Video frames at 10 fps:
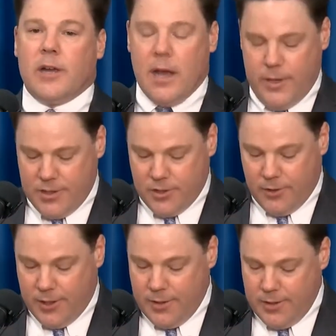County
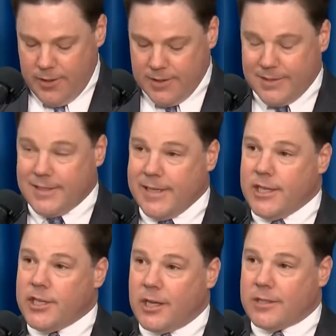Attorney is to
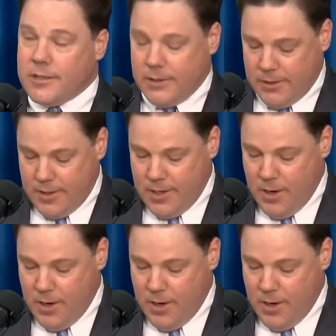seek justice